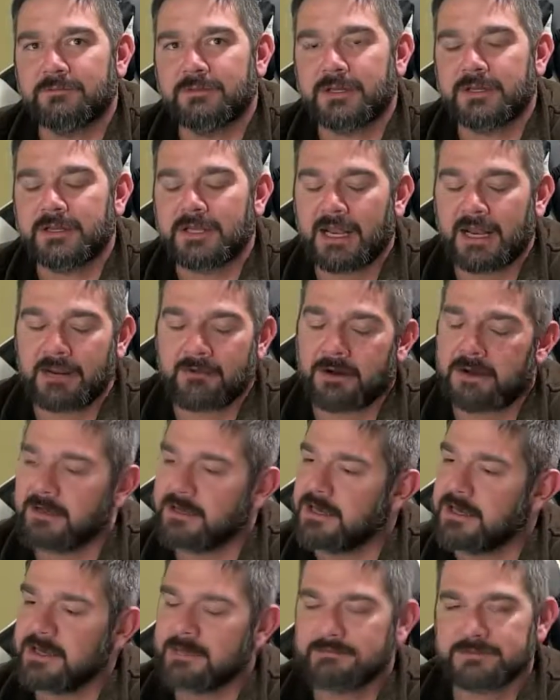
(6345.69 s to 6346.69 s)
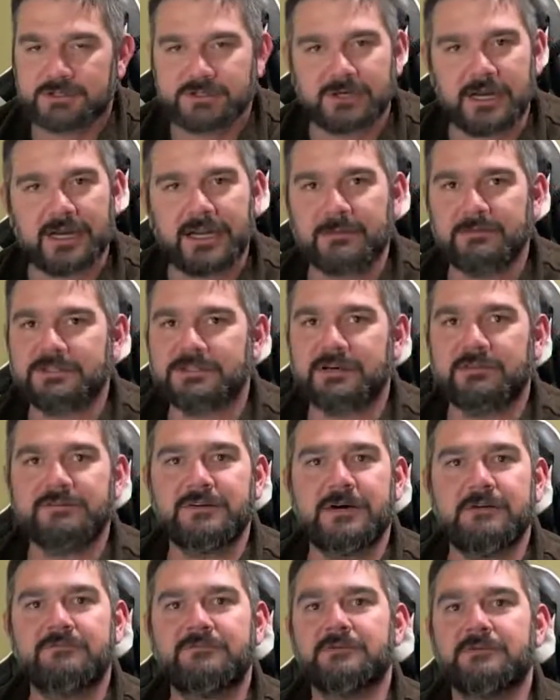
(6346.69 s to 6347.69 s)
But anyway, just trying to get myself
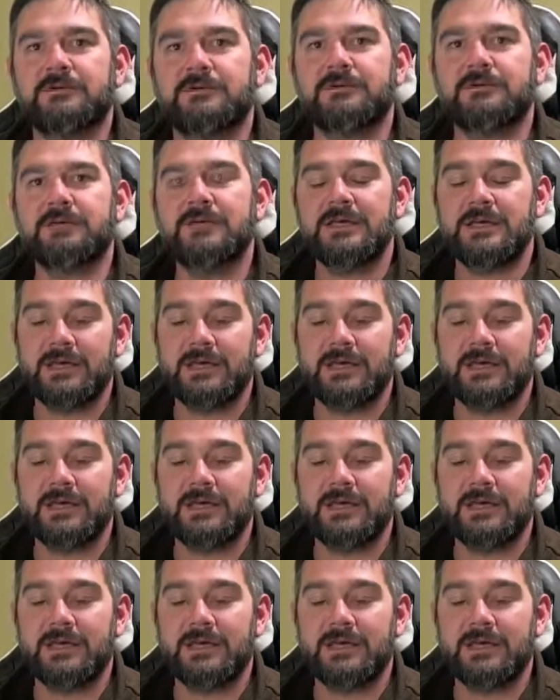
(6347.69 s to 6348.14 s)
comfortable,